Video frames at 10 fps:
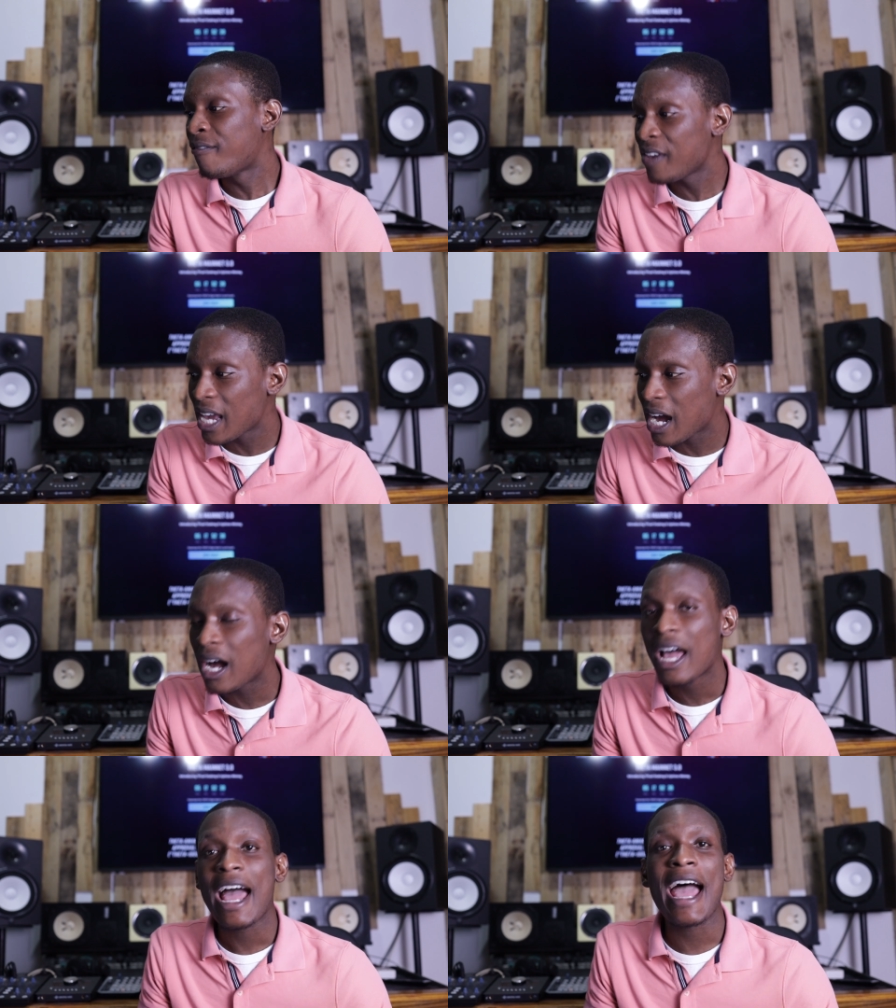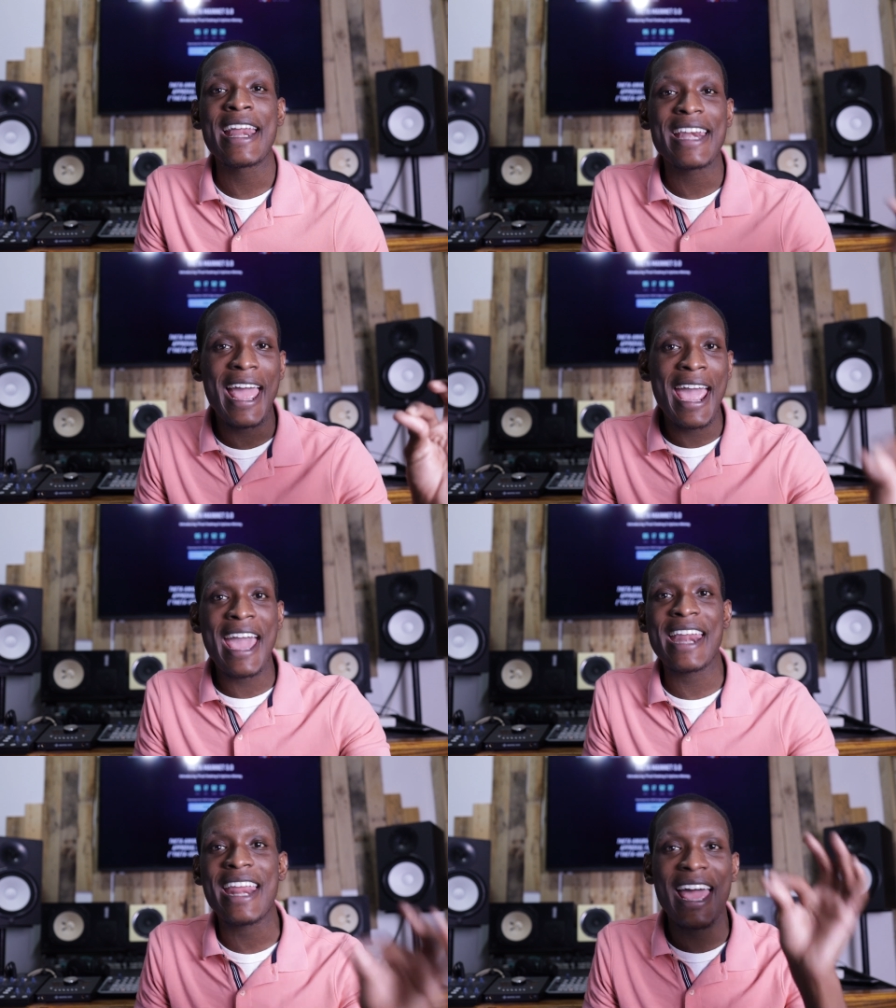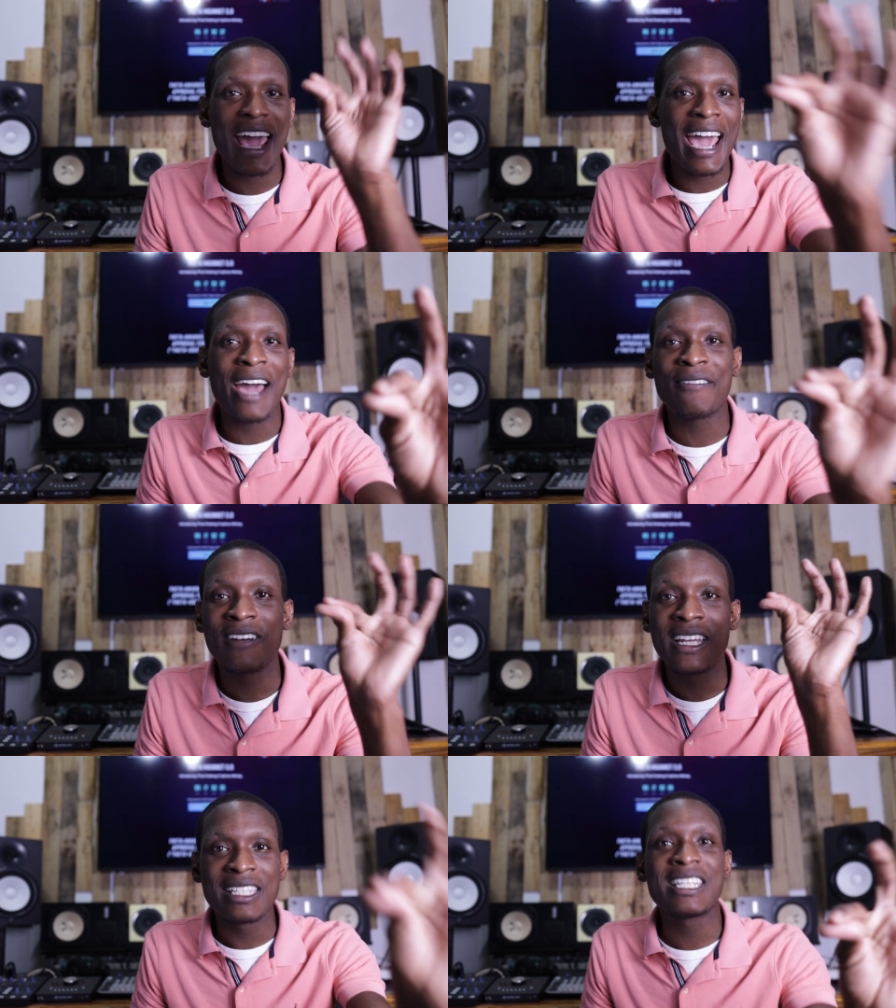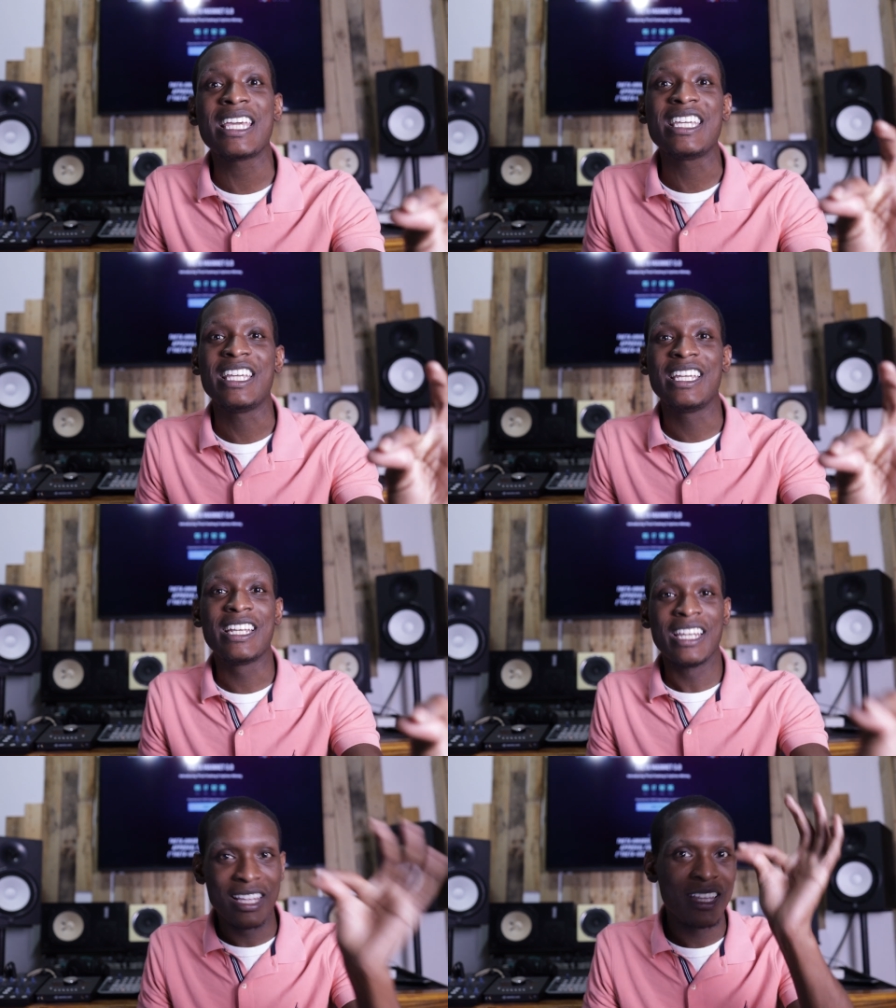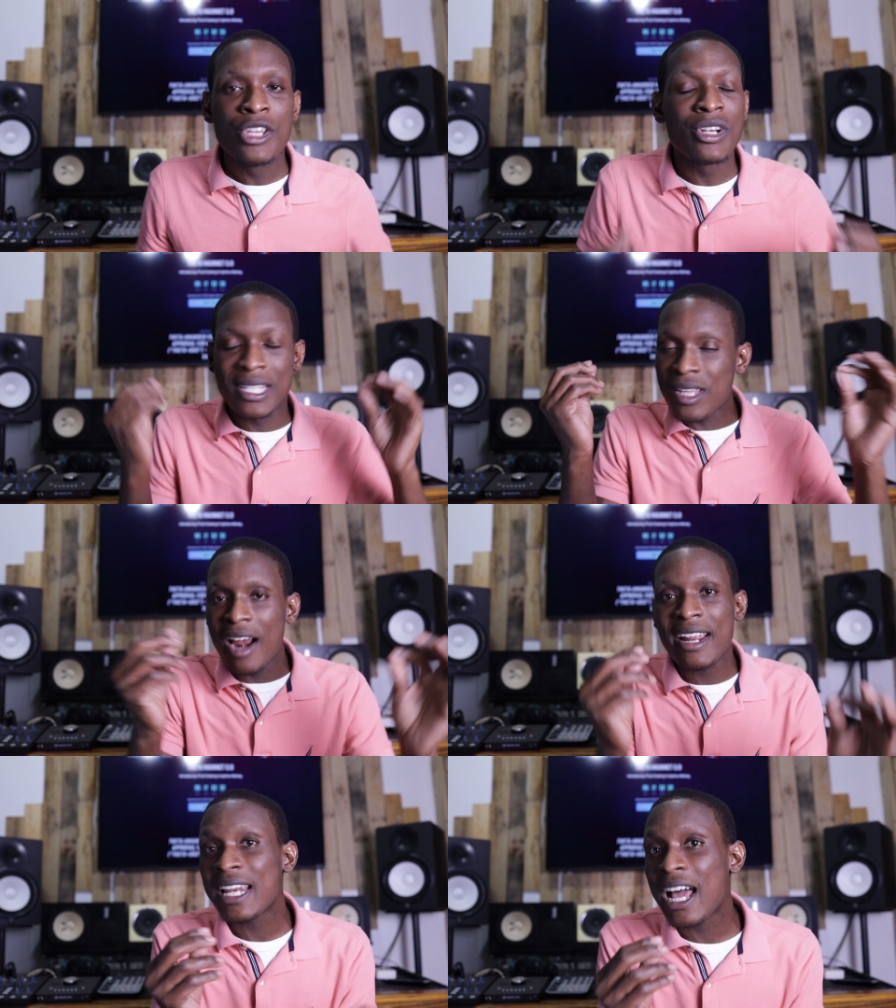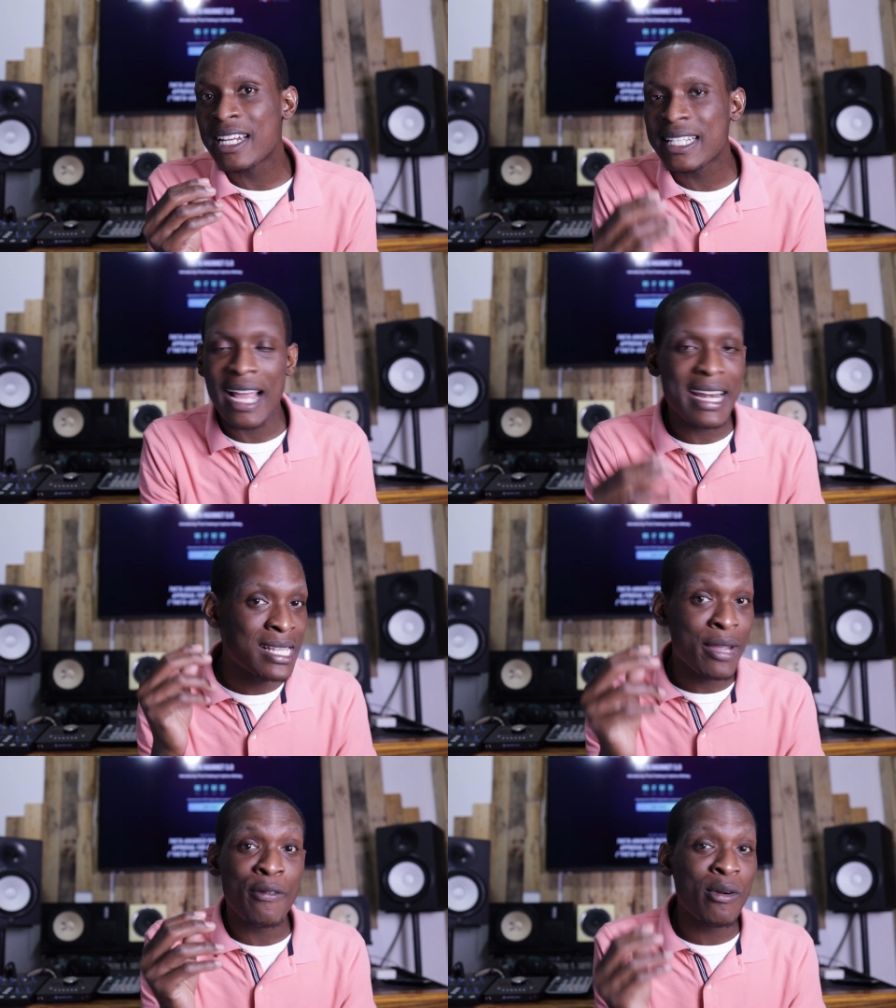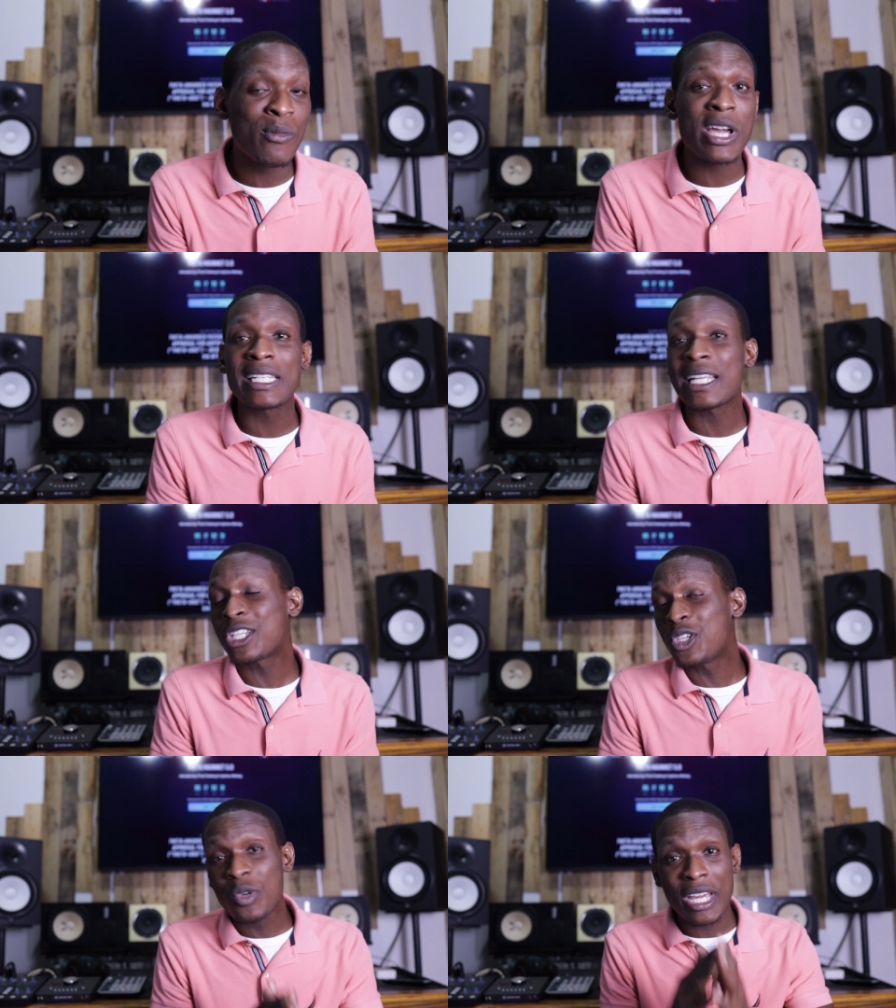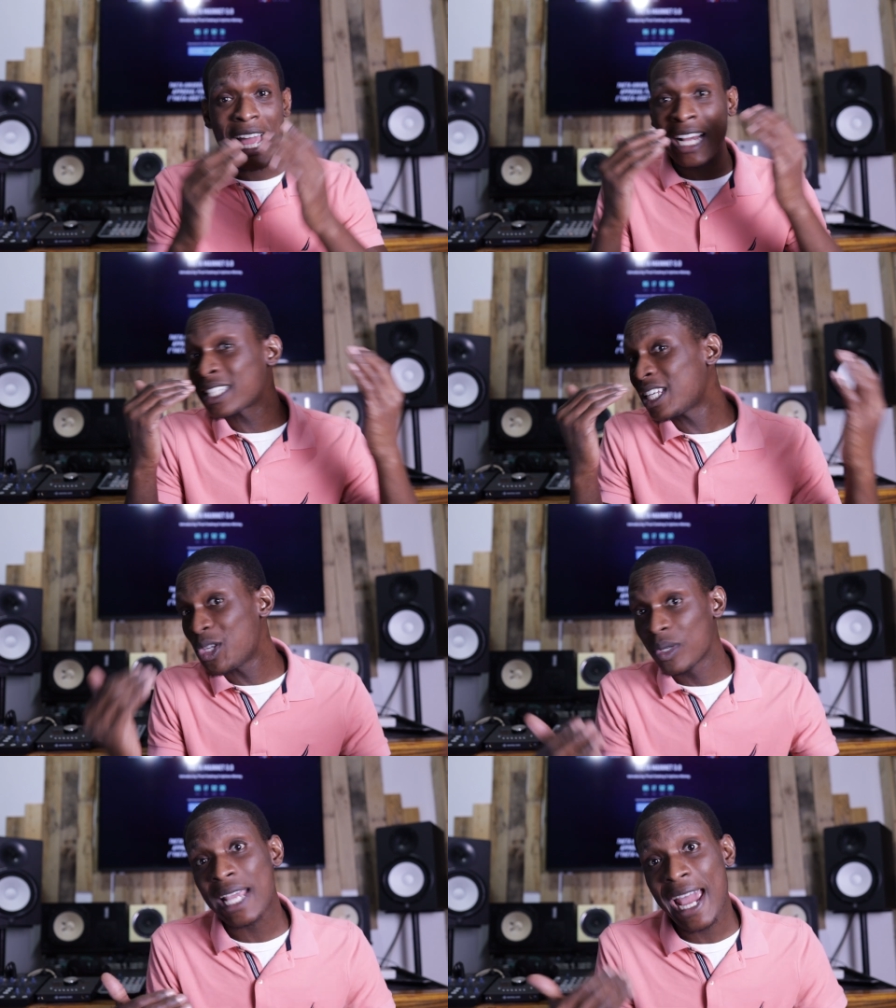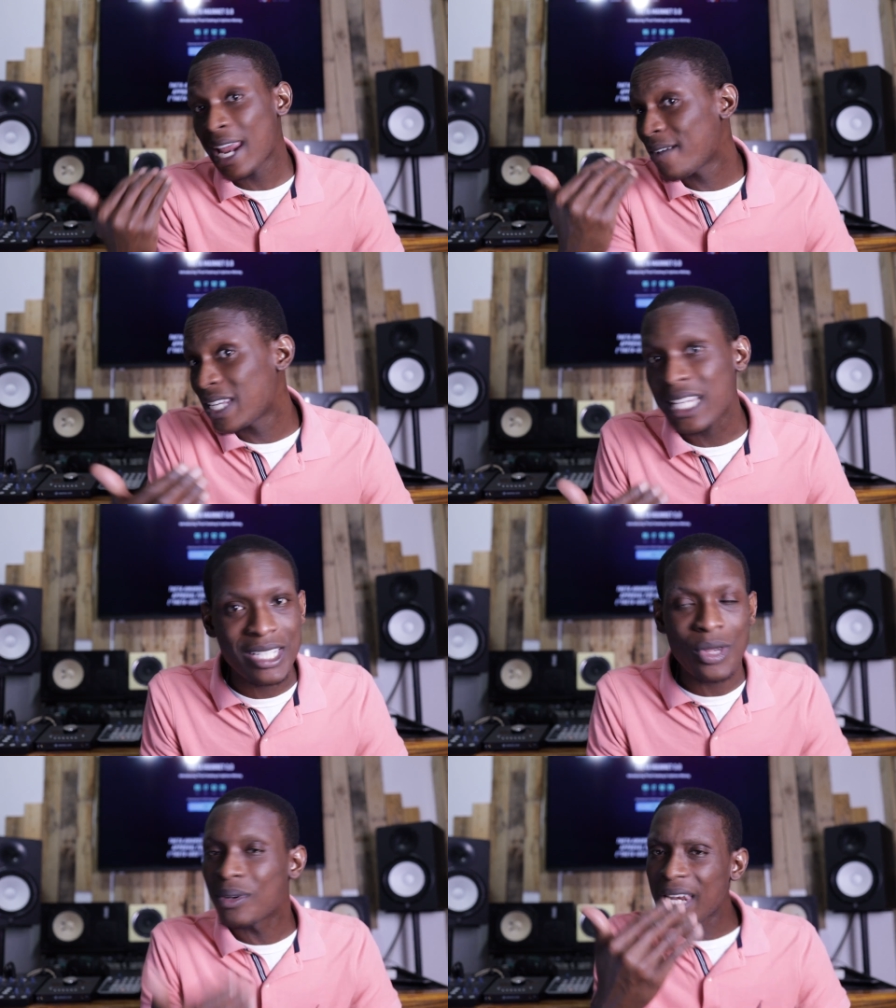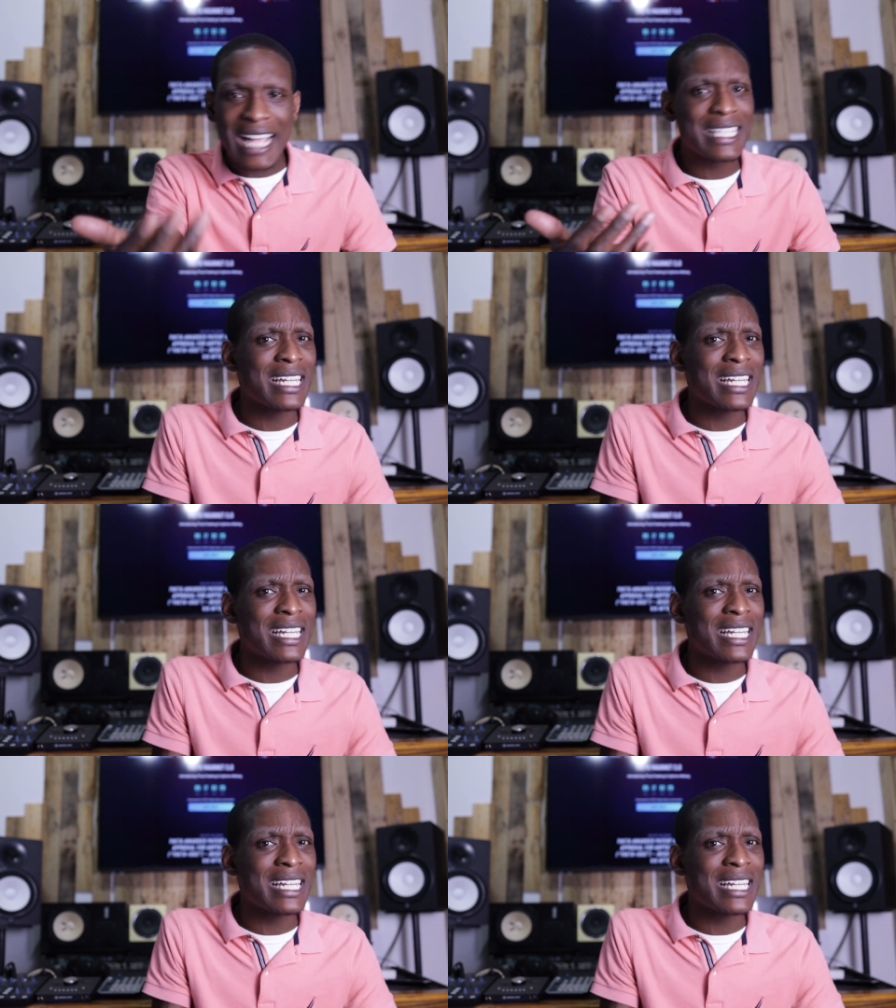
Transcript: via an NFT. You're starting to understand the different ways that you can actually use an NFT. So let's